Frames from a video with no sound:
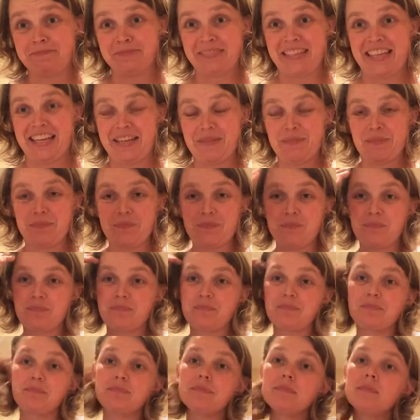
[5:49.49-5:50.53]
Okay?
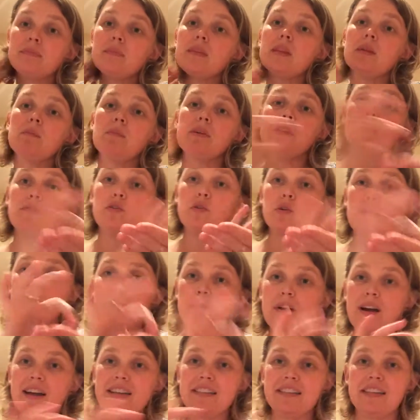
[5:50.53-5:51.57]
But if you're
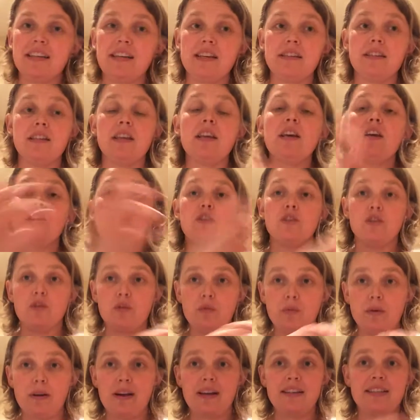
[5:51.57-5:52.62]
writing it, you
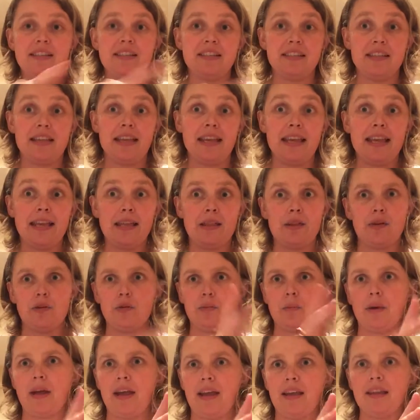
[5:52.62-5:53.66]
write it the English
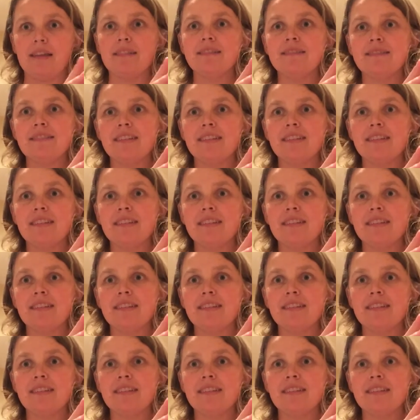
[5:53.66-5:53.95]
way.